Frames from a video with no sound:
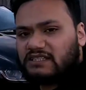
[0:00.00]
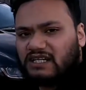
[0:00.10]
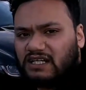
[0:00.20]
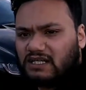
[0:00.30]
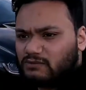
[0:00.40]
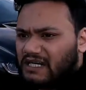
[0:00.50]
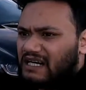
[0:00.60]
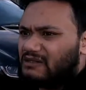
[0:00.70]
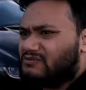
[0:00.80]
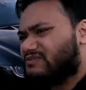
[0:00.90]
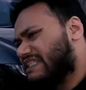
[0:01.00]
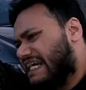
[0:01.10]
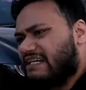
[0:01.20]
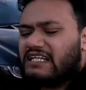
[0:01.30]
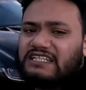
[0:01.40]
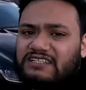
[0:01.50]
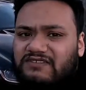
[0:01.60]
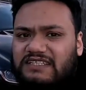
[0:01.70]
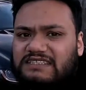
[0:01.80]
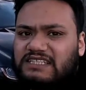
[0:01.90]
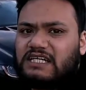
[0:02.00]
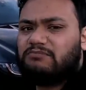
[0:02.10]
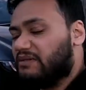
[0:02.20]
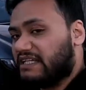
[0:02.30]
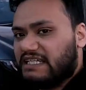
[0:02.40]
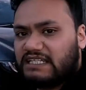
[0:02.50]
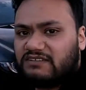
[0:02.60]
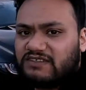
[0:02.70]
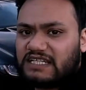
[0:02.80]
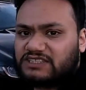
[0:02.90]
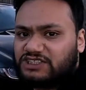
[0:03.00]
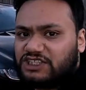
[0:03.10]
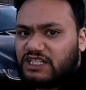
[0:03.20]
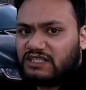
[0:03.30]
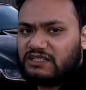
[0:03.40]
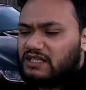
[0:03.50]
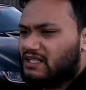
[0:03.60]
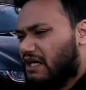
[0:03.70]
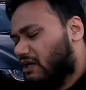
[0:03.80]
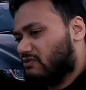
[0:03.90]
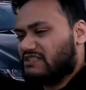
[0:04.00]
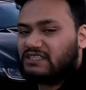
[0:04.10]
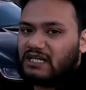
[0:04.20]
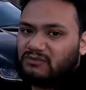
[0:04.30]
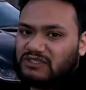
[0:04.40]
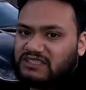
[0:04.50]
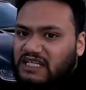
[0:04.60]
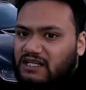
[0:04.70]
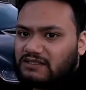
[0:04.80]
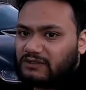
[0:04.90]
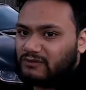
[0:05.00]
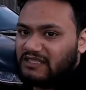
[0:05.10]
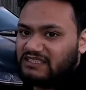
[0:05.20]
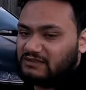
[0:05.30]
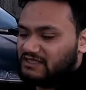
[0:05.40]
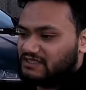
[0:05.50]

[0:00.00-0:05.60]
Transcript: car around tail end of this year, beginning of next year. Only time will tell, that remains to be